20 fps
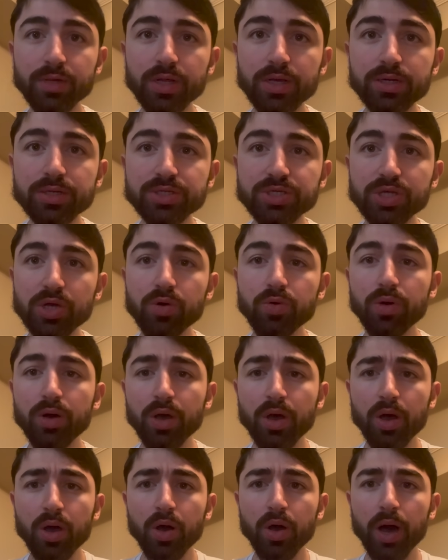So,
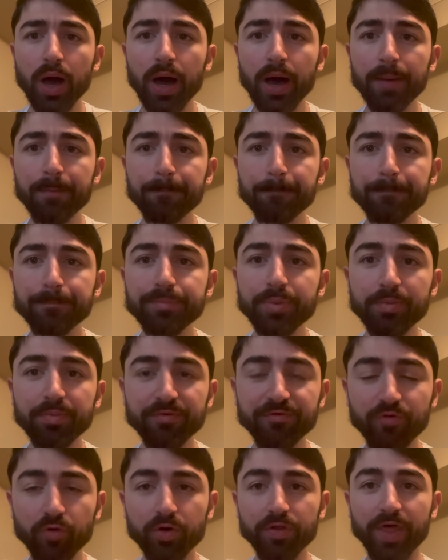um, but
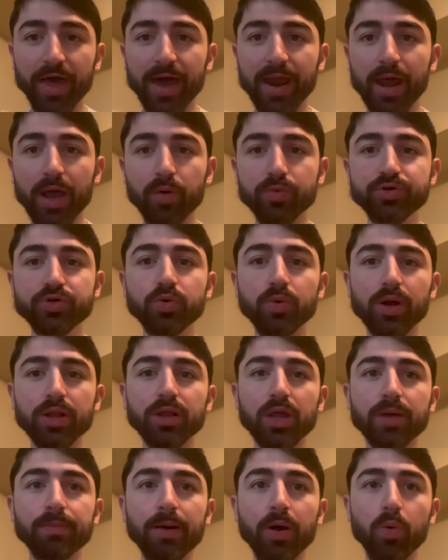before that, I do want to
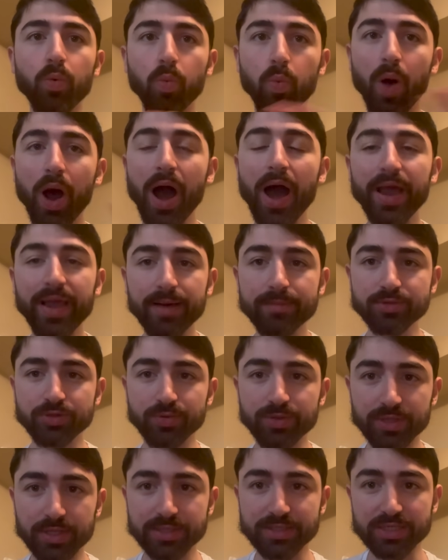talk about why I'm
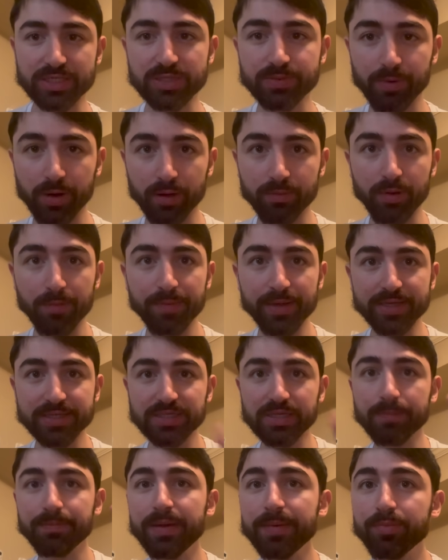doing this experiment, because
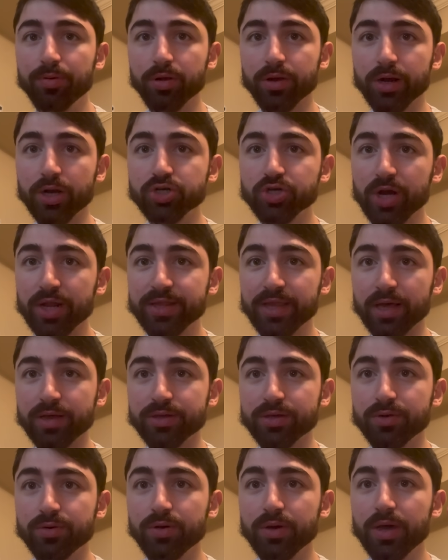some people are going to try to tell
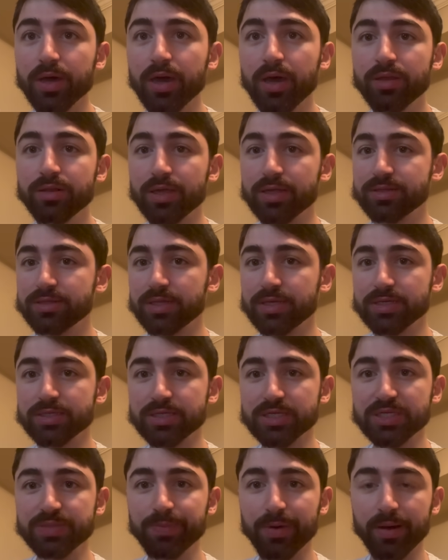you that this
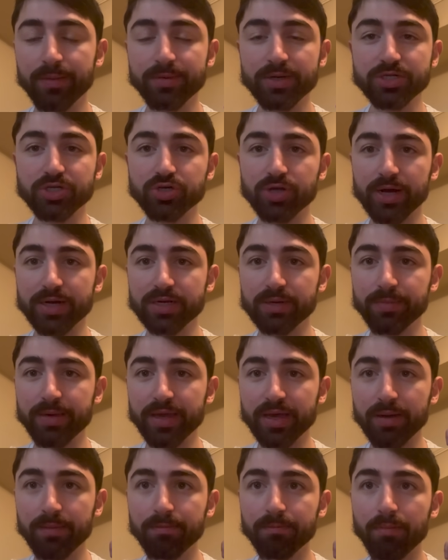experiment is trying to
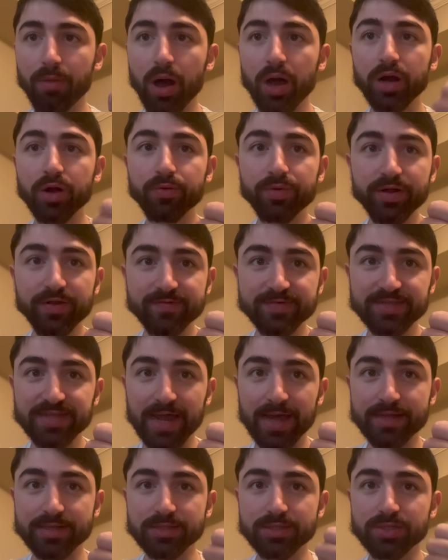make a mockery of
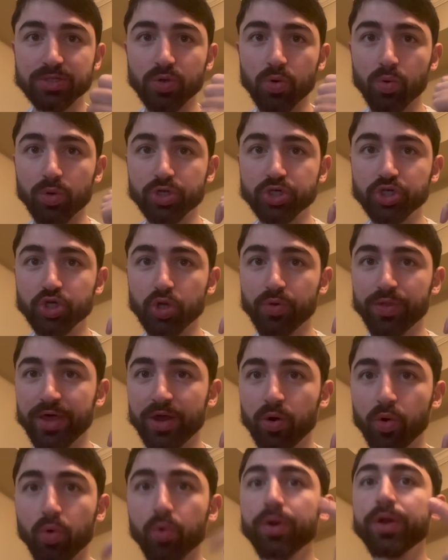statins or show
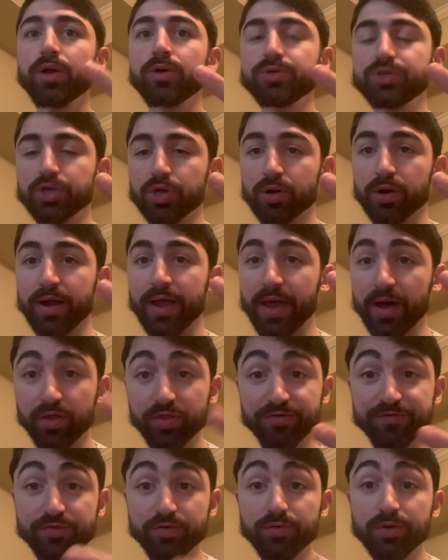that Oreos are a health
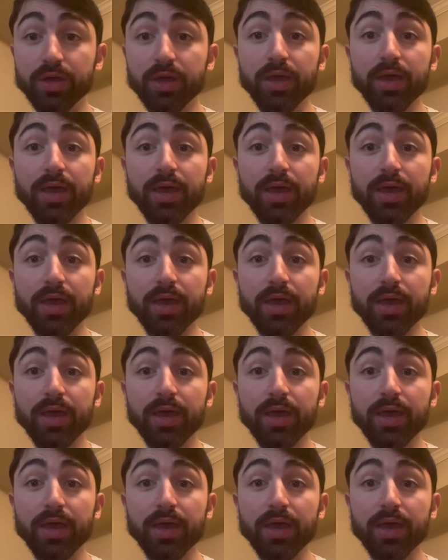food.